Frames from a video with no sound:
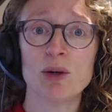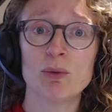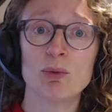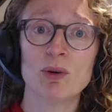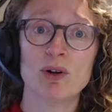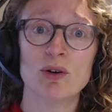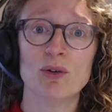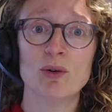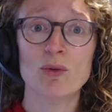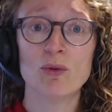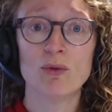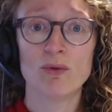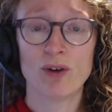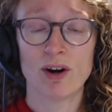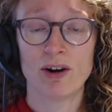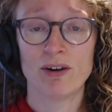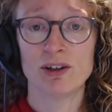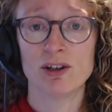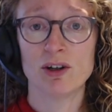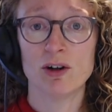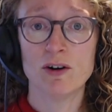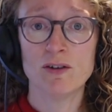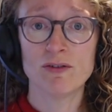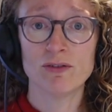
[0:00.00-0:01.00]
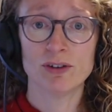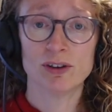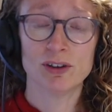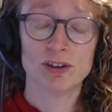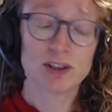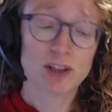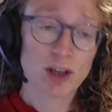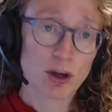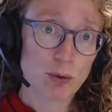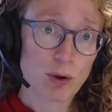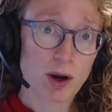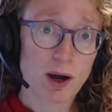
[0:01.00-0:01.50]
will very often
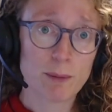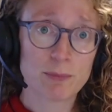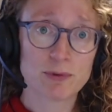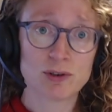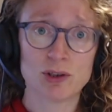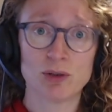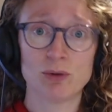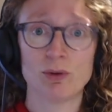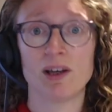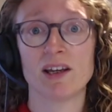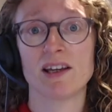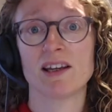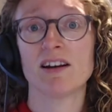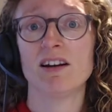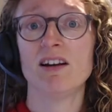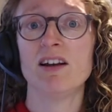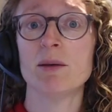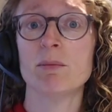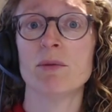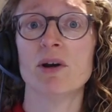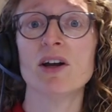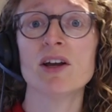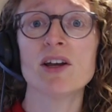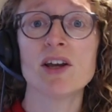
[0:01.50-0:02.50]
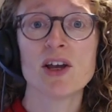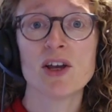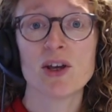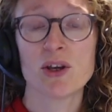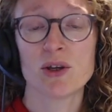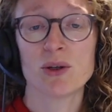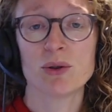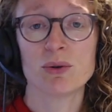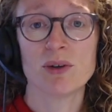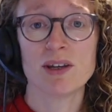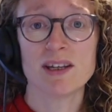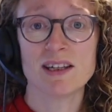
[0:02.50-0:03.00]
go up to a climber
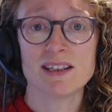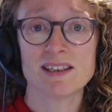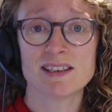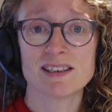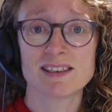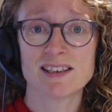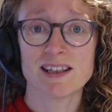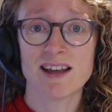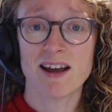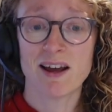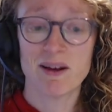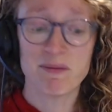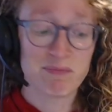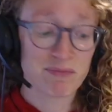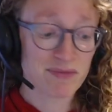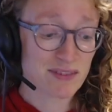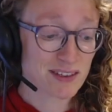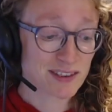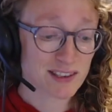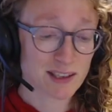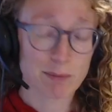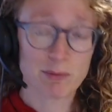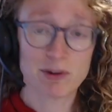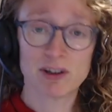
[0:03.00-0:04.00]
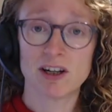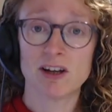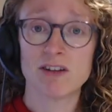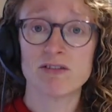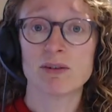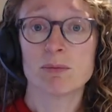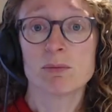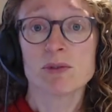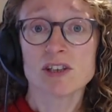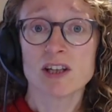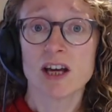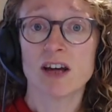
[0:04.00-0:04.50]
who is um, someone I've
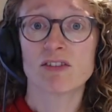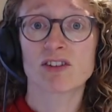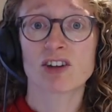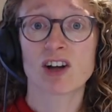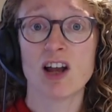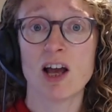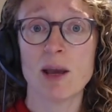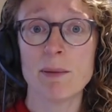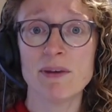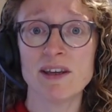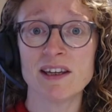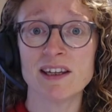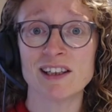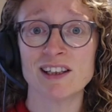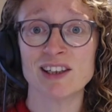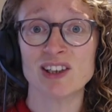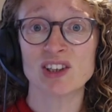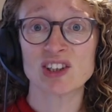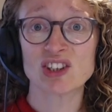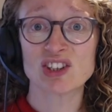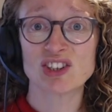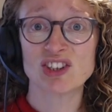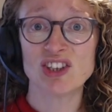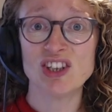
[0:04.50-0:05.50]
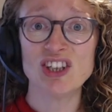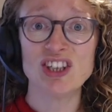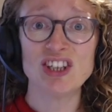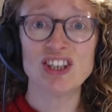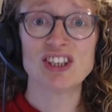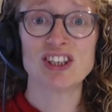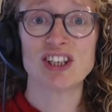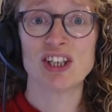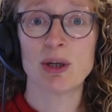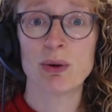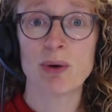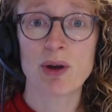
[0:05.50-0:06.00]
observed climbing and looks
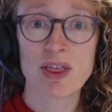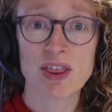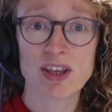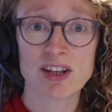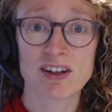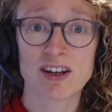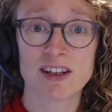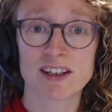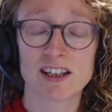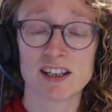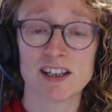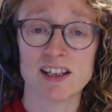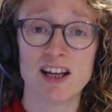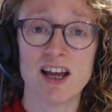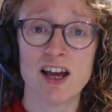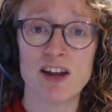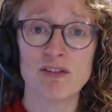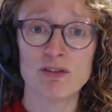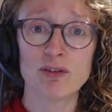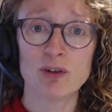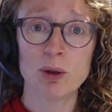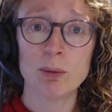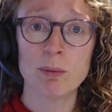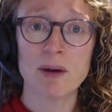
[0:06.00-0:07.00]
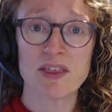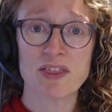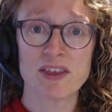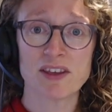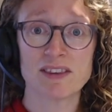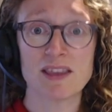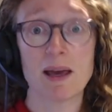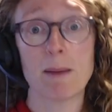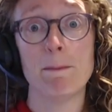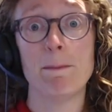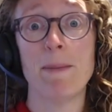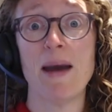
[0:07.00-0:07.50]
good and who I think I could learn from. I
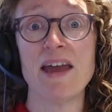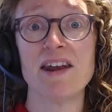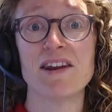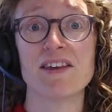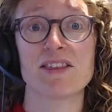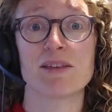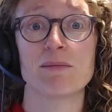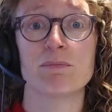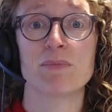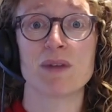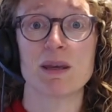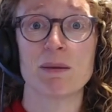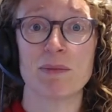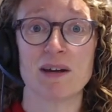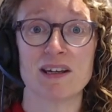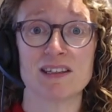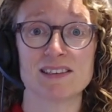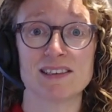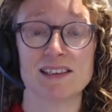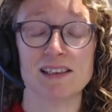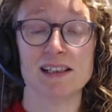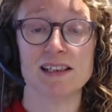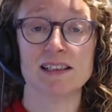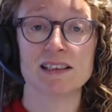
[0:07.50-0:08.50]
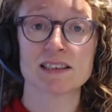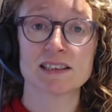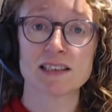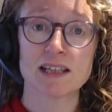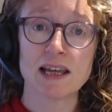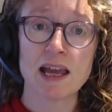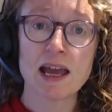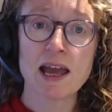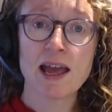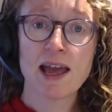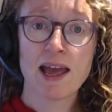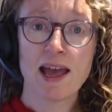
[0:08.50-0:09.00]
think they're better than me, basically, and say,
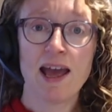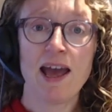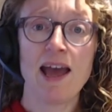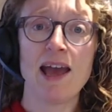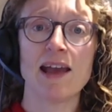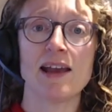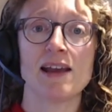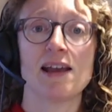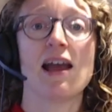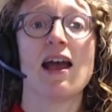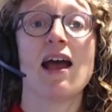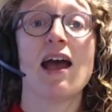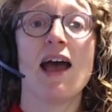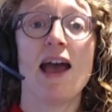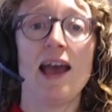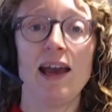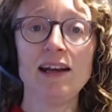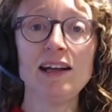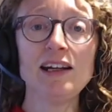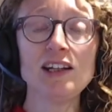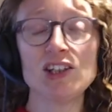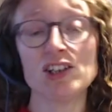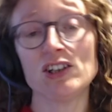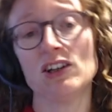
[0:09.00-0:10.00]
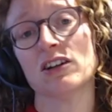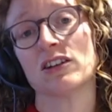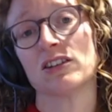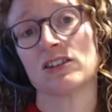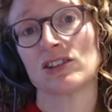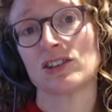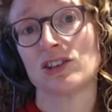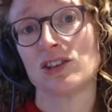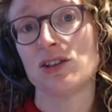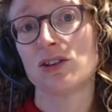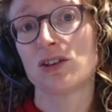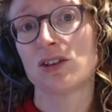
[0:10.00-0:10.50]
hey, any
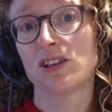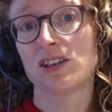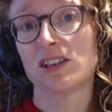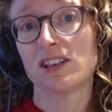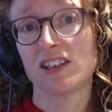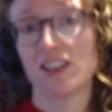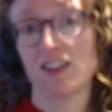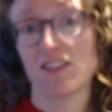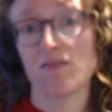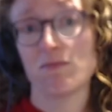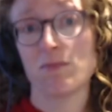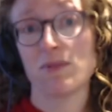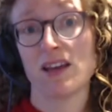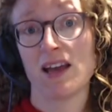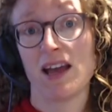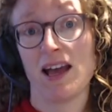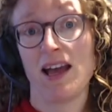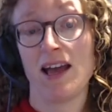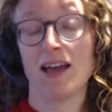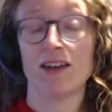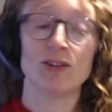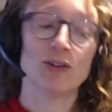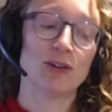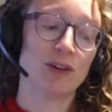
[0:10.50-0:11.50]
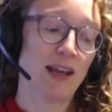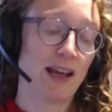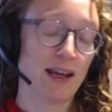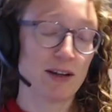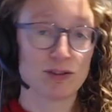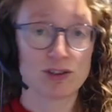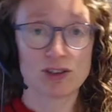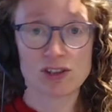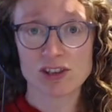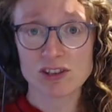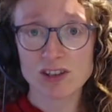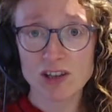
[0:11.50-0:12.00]
chance you could give me a hand on how
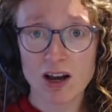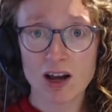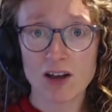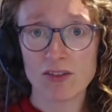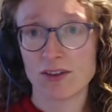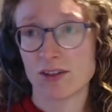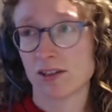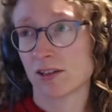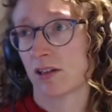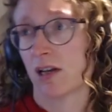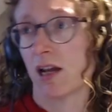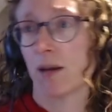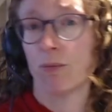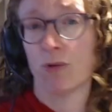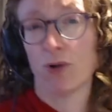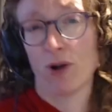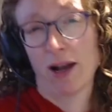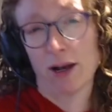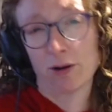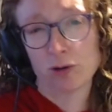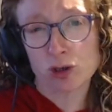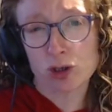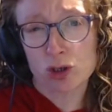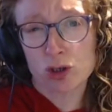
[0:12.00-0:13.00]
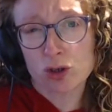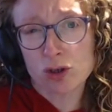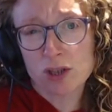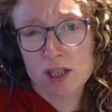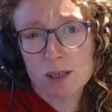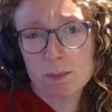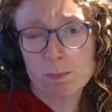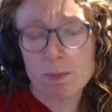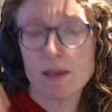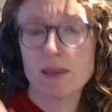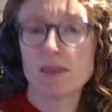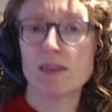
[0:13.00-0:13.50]
to start this climb or how to do
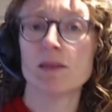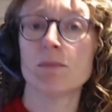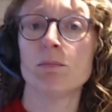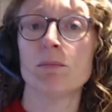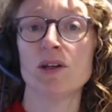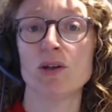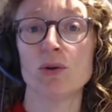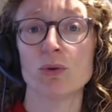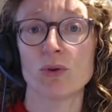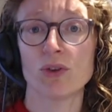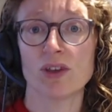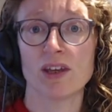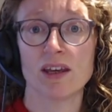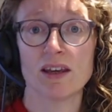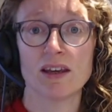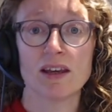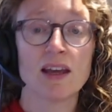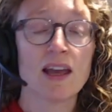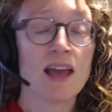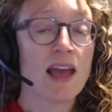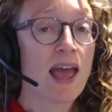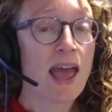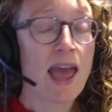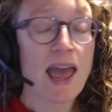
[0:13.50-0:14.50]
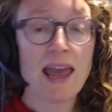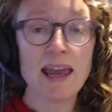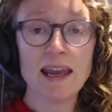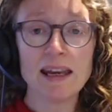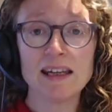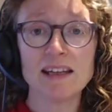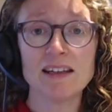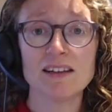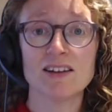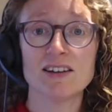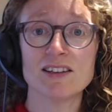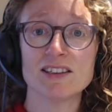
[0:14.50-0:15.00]
this bit in the middle there?
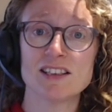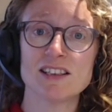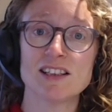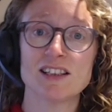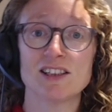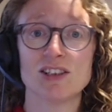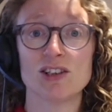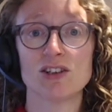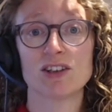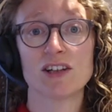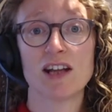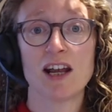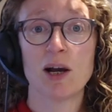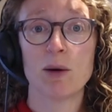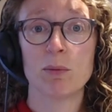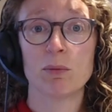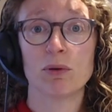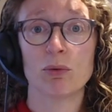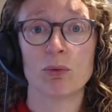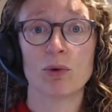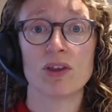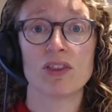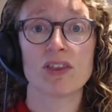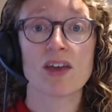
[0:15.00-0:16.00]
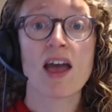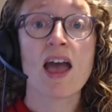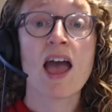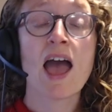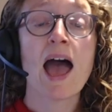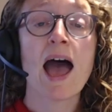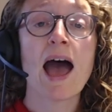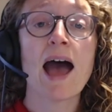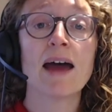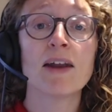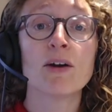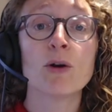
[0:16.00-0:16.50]
Any ideas you can help me with?
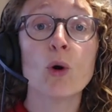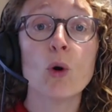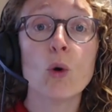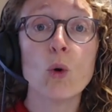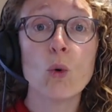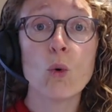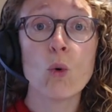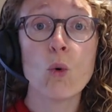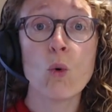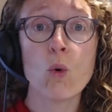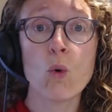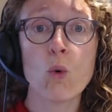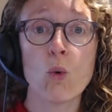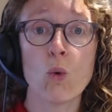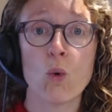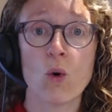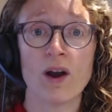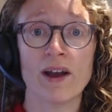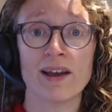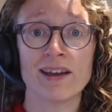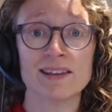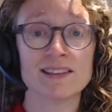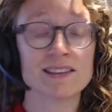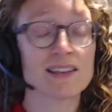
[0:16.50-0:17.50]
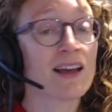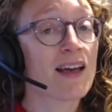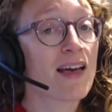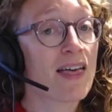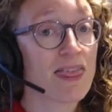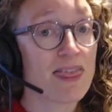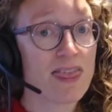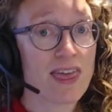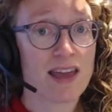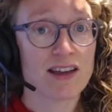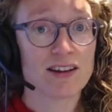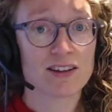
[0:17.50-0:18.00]
And always
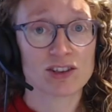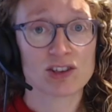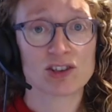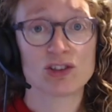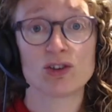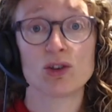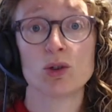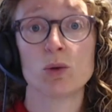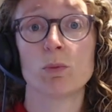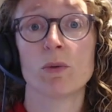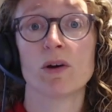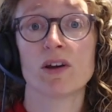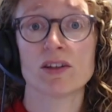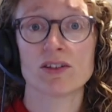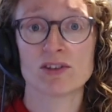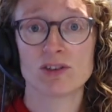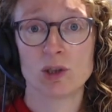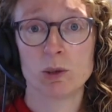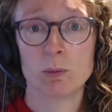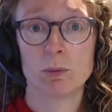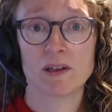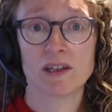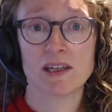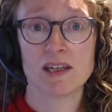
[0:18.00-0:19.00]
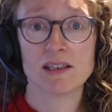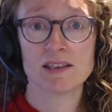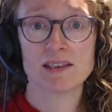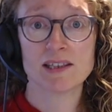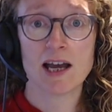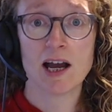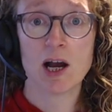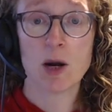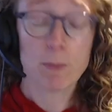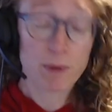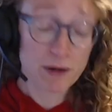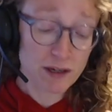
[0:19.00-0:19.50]
they are super, super keen to
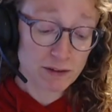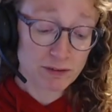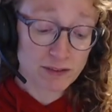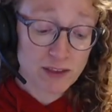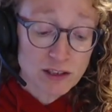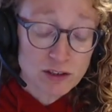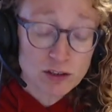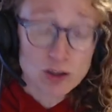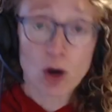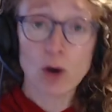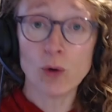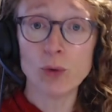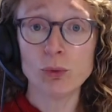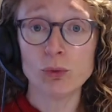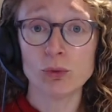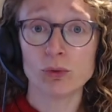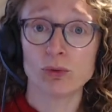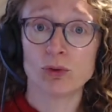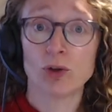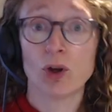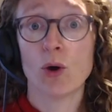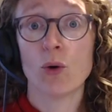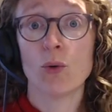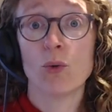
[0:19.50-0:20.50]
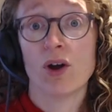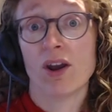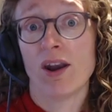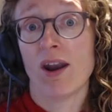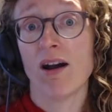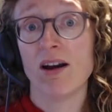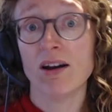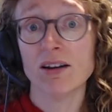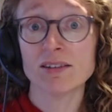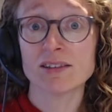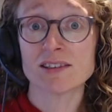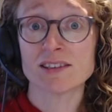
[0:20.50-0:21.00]
help. And if they don't know an
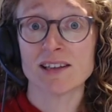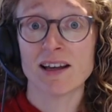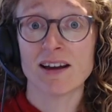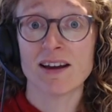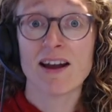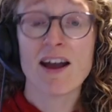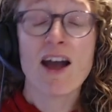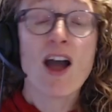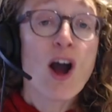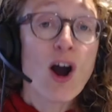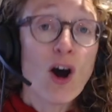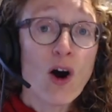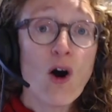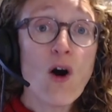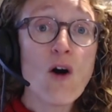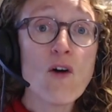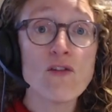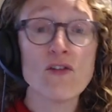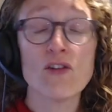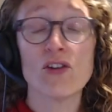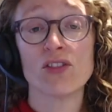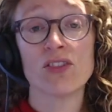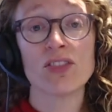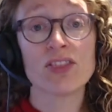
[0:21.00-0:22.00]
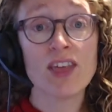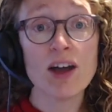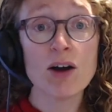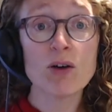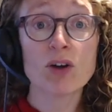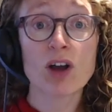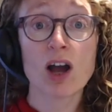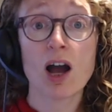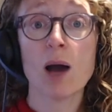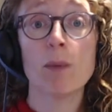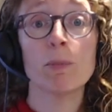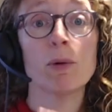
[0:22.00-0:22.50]
answer, often they'll
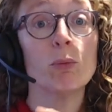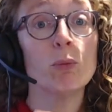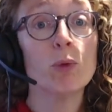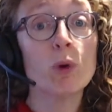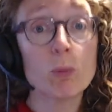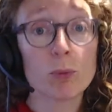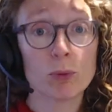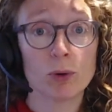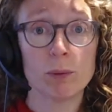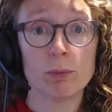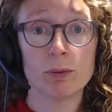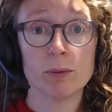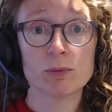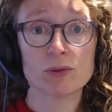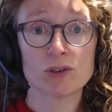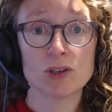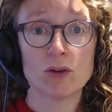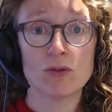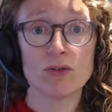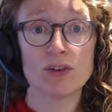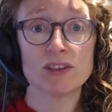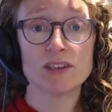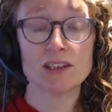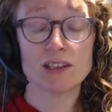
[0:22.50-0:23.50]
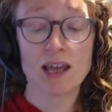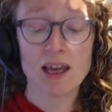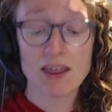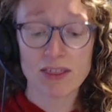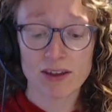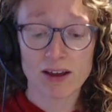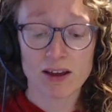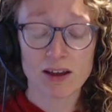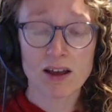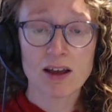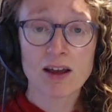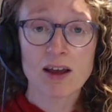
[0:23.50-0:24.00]
come and we'll problem solve it
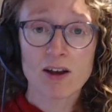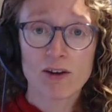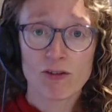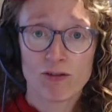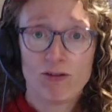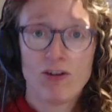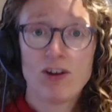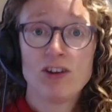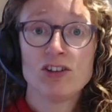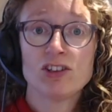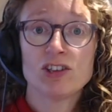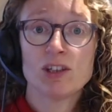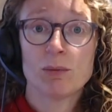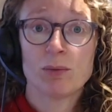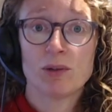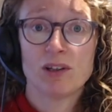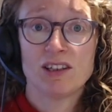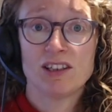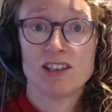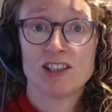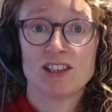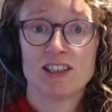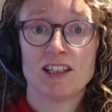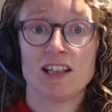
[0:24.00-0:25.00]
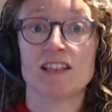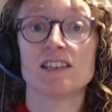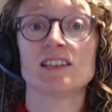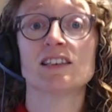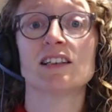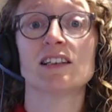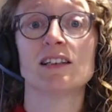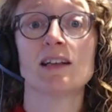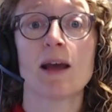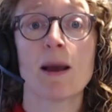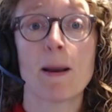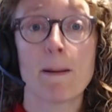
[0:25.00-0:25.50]
together. Friendship
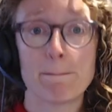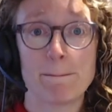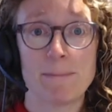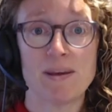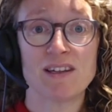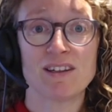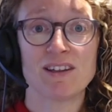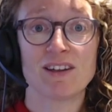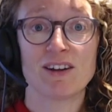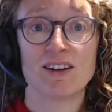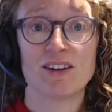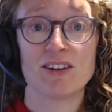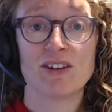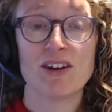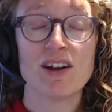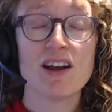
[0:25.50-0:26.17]
initiated, bingo.